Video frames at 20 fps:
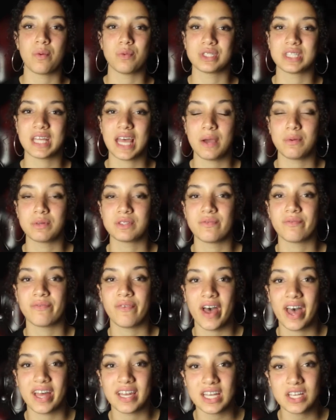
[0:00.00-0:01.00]
it was that it wasn't
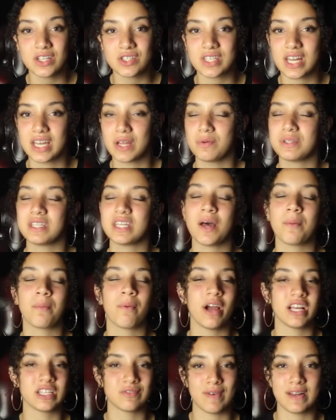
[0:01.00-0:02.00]
furnished and it was in our
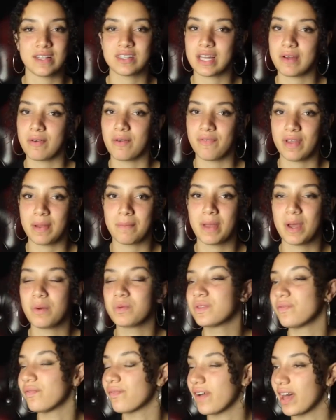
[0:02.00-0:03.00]
price range and everything, but it
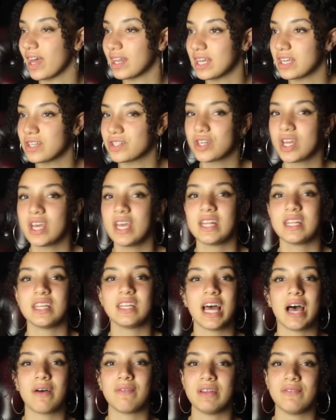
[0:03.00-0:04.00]
wasn't furnished.
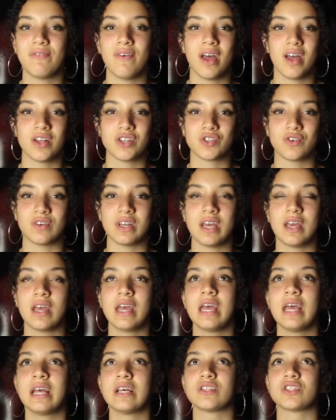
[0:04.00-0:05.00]
Didn't have any furniture in it.
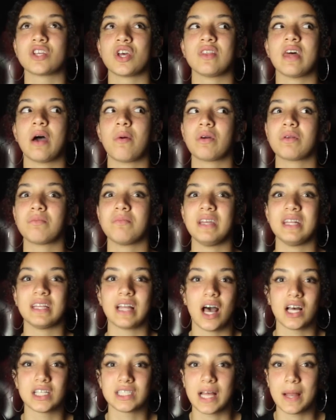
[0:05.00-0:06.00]
So that would mean
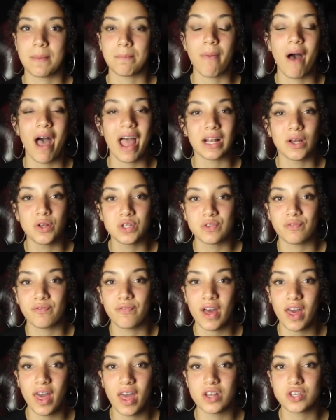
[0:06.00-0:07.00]
that us like buying loads of
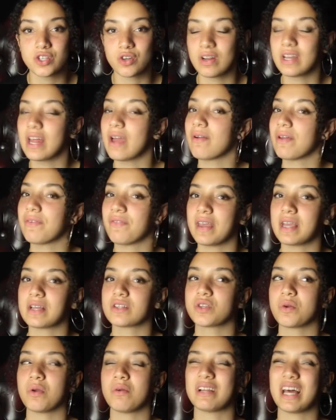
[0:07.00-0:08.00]
furniture and
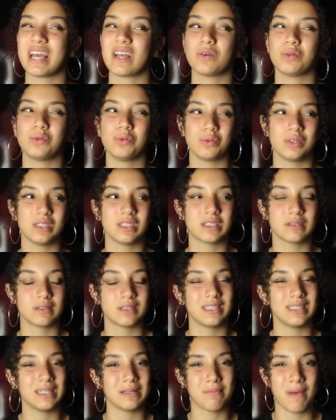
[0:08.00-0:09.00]
everything. So we were like, oh, this,
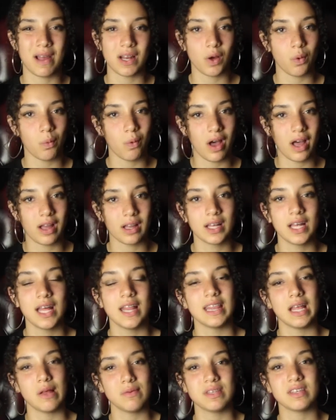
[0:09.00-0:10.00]
this might not work.
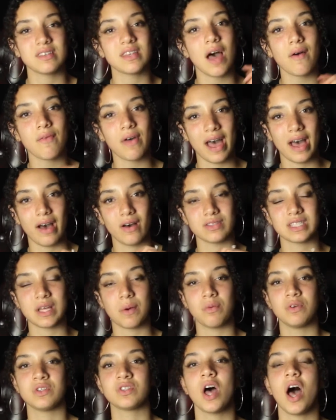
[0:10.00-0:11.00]
There was this other house
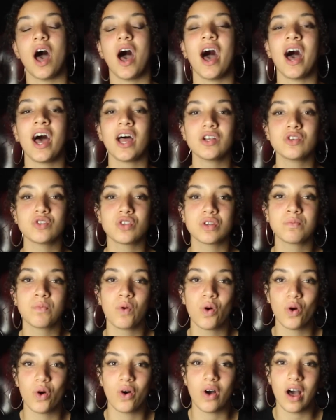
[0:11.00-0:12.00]
that was a hundred
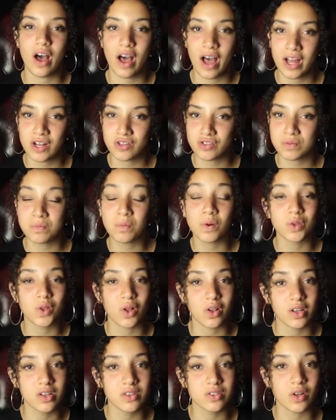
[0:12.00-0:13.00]
more, a hundred more
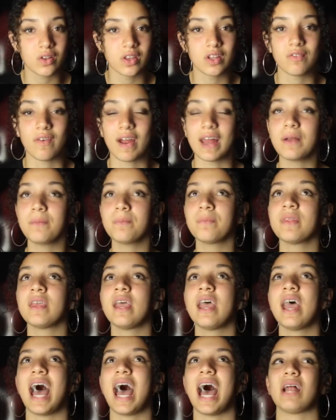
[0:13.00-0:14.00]
dollars on the rent,
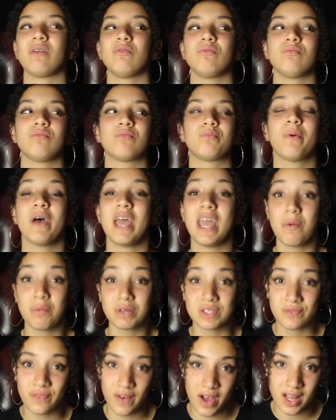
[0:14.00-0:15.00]
and but it
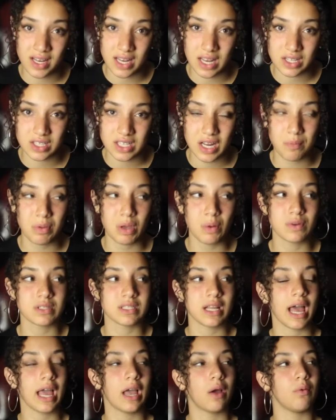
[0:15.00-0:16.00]
was furnished and we
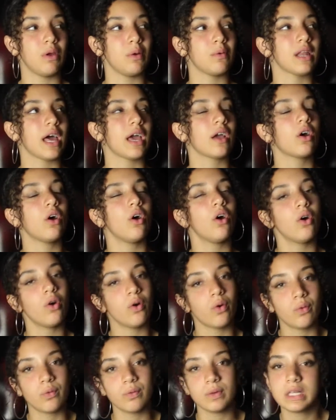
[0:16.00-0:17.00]
was like, we were like,
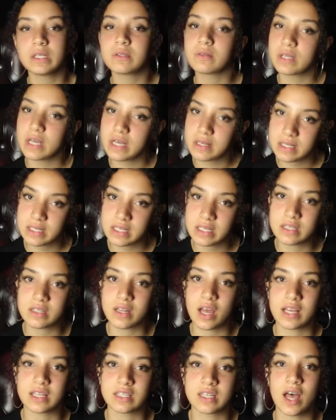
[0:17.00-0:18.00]
oh, it, this is
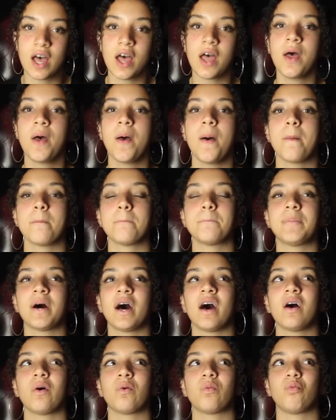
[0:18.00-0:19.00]
nicer
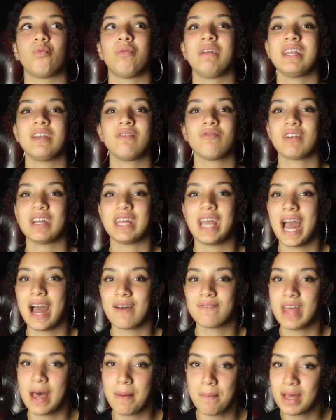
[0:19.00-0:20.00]
but we didn't really
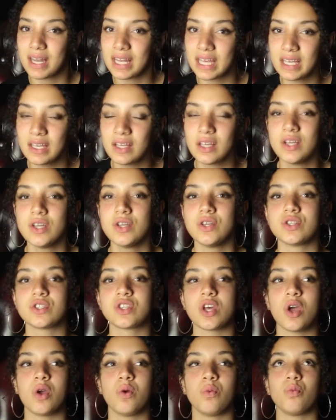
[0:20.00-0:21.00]
have that money.
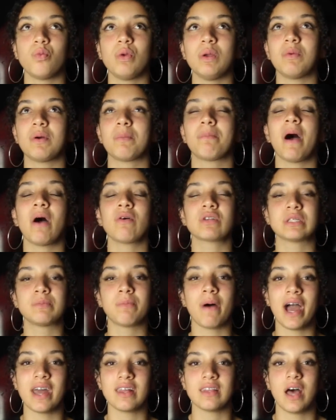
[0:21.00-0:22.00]
So we were about to
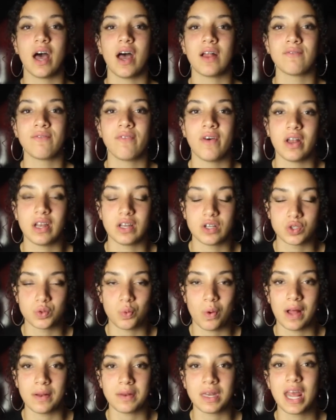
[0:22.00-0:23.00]
buy the unfurnished
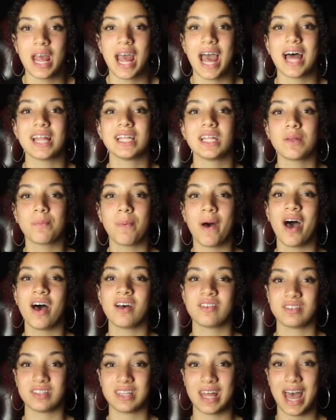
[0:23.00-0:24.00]
one, and then the
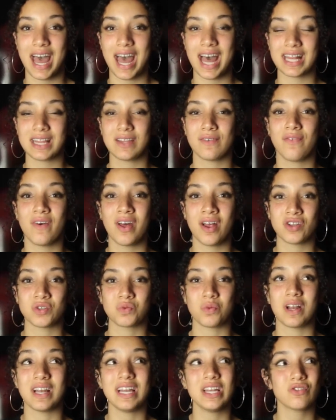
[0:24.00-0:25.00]
person that had the
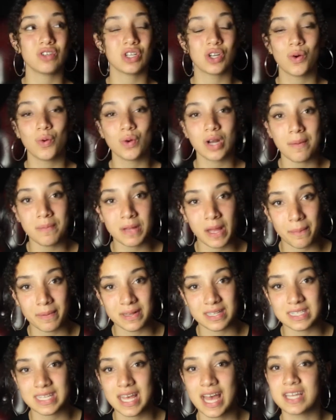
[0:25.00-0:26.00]
furnished one literally called up, up
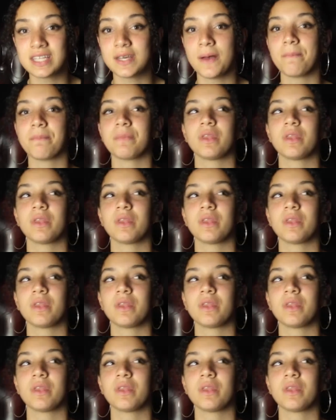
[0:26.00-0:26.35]
and said,